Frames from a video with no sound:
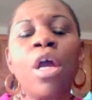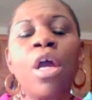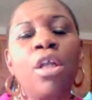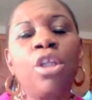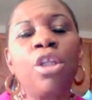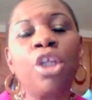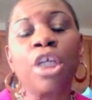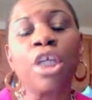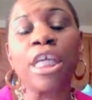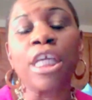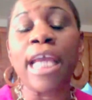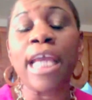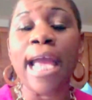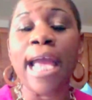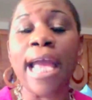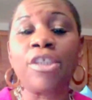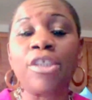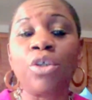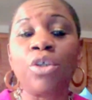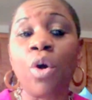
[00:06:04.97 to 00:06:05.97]
looking
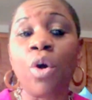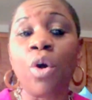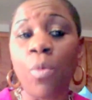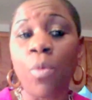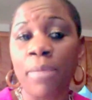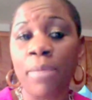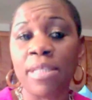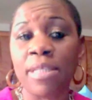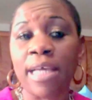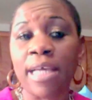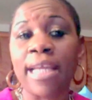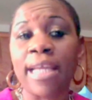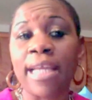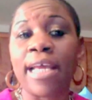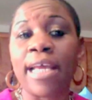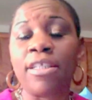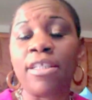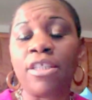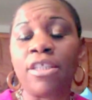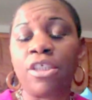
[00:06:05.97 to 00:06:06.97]
at your old website
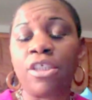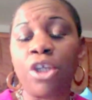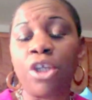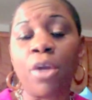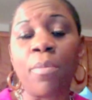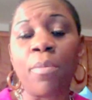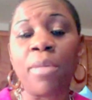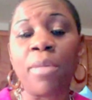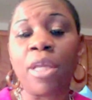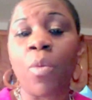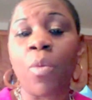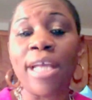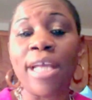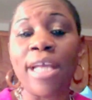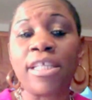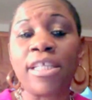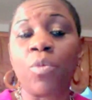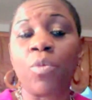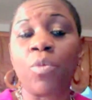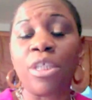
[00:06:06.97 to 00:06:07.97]
and determining
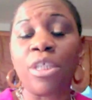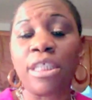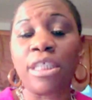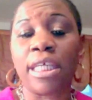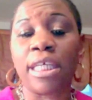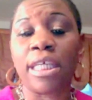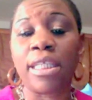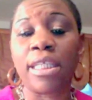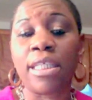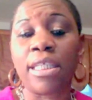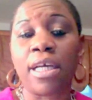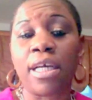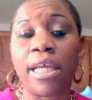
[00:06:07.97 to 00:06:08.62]
ways in which it